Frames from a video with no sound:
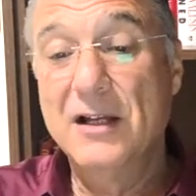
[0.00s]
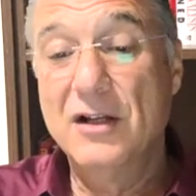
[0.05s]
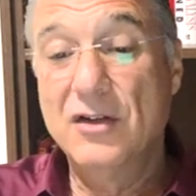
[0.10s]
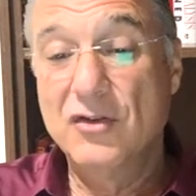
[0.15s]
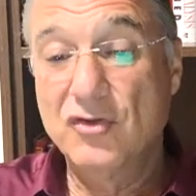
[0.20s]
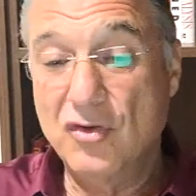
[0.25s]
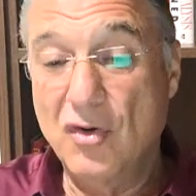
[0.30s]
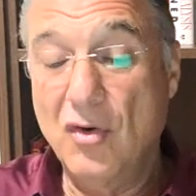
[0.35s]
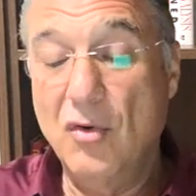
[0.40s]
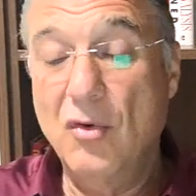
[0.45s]

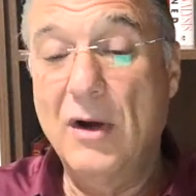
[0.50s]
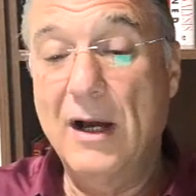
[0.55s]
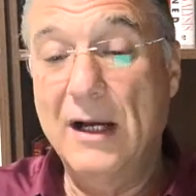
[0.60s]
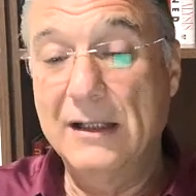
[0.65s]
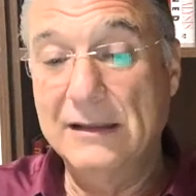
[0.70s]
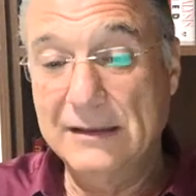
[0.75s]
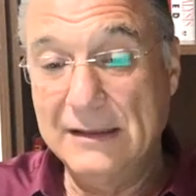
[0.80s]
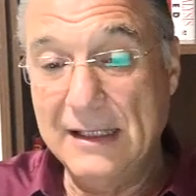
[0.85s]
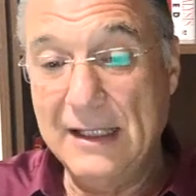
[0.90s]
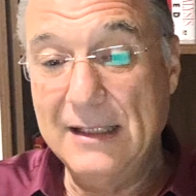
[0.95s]
So
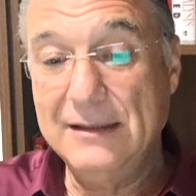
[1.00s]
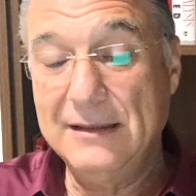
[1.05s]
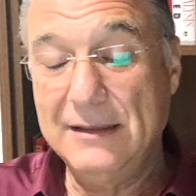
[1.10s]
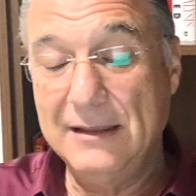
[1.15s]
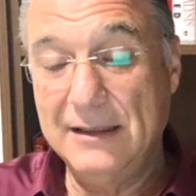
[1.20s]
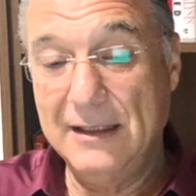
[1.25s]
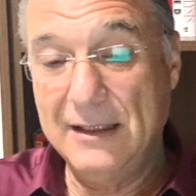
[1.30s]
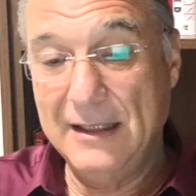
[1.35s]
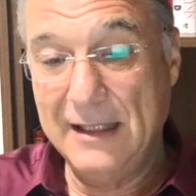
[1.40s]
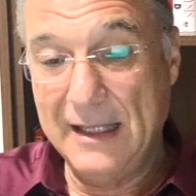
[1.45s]
at that
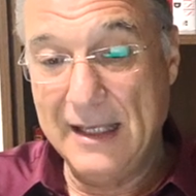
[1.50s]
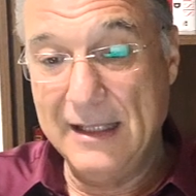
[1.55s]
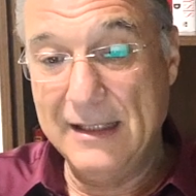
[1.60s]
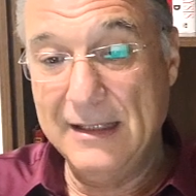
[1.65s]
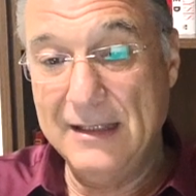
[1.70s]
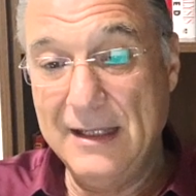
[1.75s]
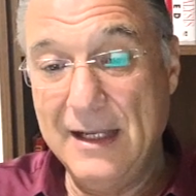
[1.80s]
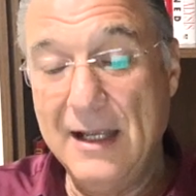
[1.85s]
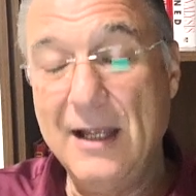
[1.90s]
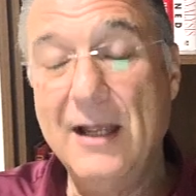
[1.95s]

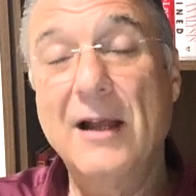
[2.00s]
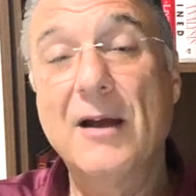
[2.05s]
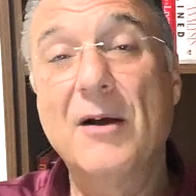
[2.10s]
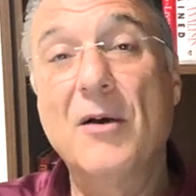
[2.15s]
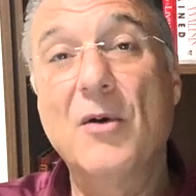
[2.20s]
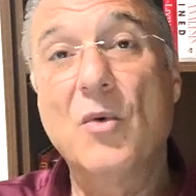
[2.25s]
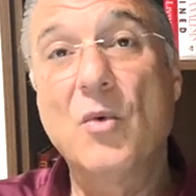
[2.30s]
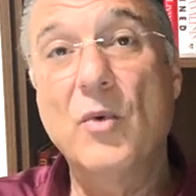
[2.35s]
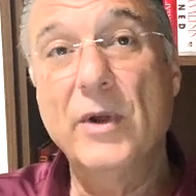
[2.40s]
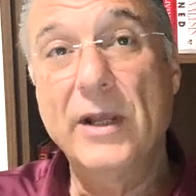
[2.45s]
area,
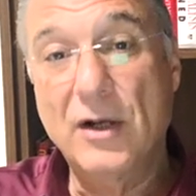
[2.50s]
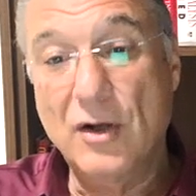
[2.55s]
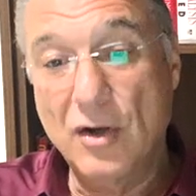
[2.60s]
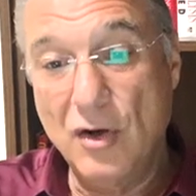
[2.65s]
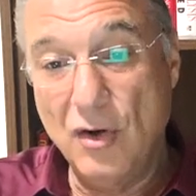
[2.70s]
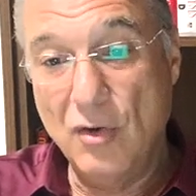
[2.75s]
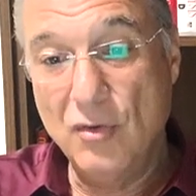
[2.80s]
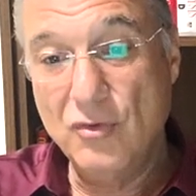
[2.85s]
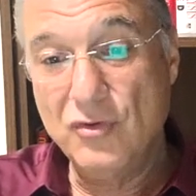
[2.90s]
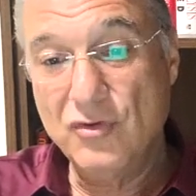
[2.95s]
we
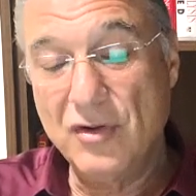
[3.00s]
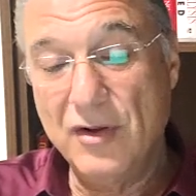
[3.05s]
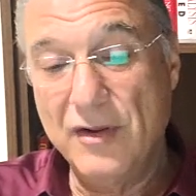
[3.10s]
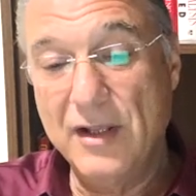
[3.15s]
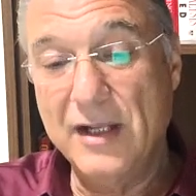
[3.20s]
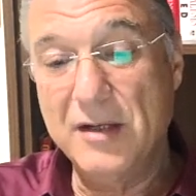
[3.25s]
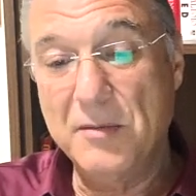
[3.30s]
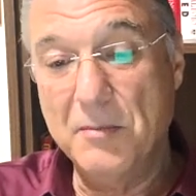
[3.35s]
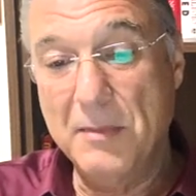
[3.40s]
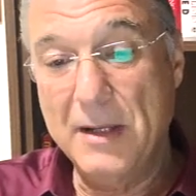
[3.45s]
close the
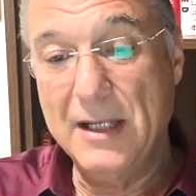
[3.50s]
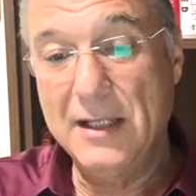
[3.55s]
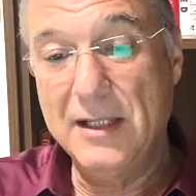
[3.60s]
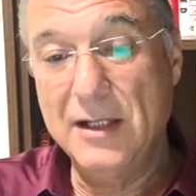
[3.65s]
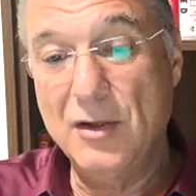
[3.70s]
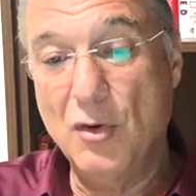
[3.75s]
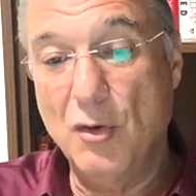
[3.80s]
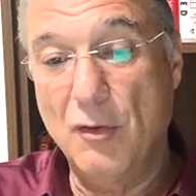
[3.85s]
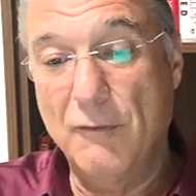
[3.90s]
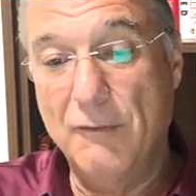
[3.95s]

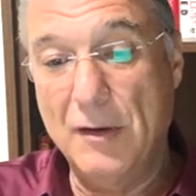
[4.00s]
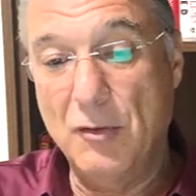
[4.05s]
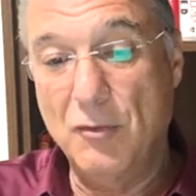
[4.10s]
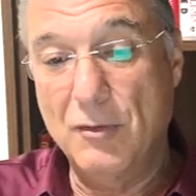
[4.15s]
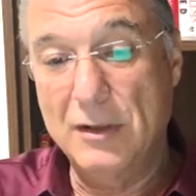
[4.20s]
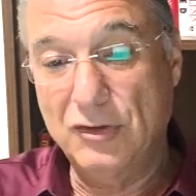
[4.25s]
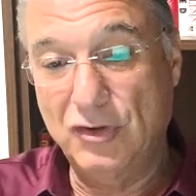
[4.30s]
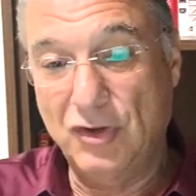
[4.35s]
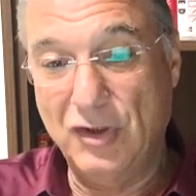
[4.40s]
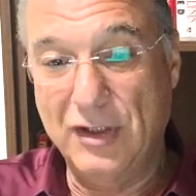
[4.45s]
remaining of our
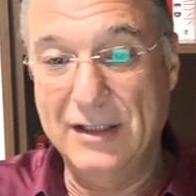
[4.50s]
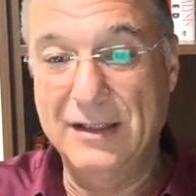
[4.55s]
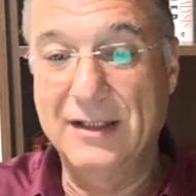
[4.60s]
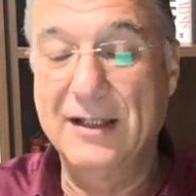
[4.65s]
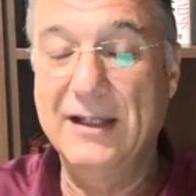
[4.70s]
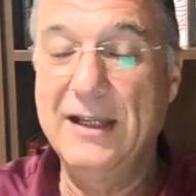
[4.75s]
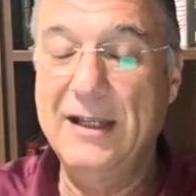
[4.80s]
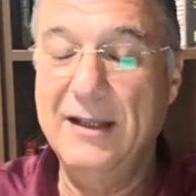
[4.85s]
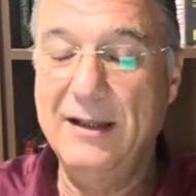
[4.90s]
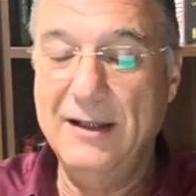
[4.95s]
trade.
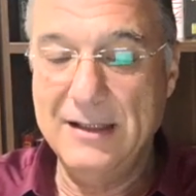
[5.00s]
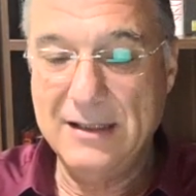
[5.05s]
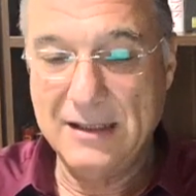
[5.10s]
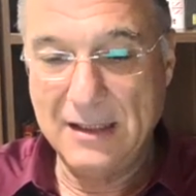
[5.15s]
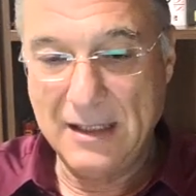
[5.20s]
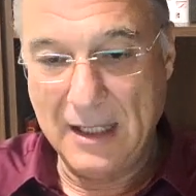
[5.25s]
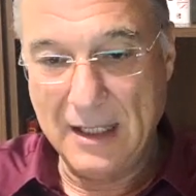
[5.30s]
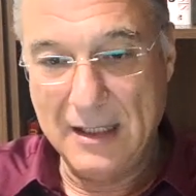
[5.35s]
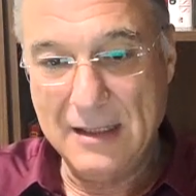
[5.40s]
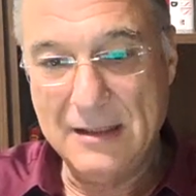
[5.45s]
In this
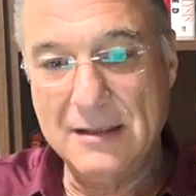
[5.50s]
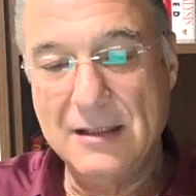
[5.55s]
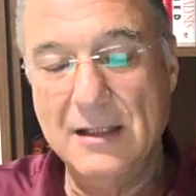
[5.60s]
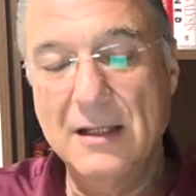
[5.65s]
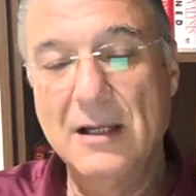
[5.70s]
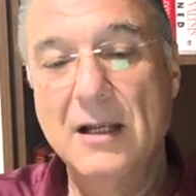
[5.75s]
case,